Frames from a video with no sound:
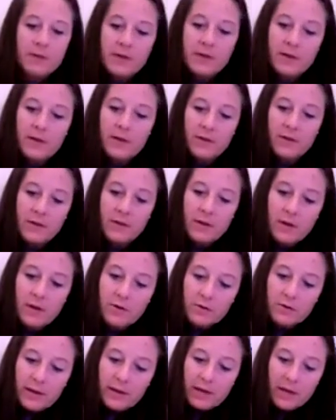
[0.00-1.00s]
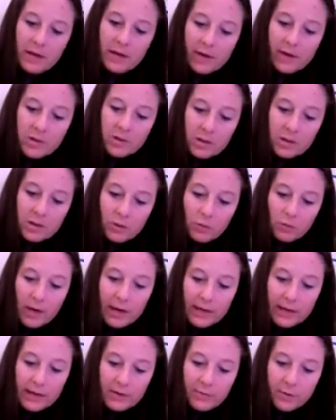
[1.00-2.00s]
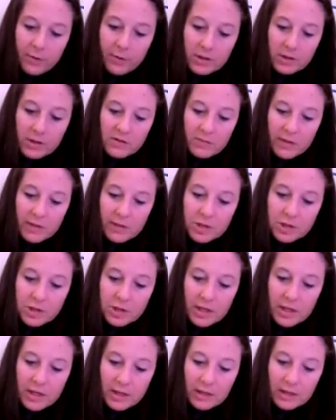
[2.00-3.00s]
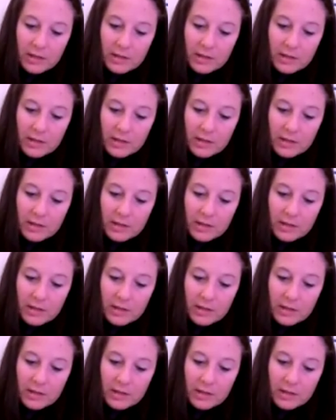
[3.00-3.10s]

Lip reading: And then under that, I'm actually going to write out the parts of my check.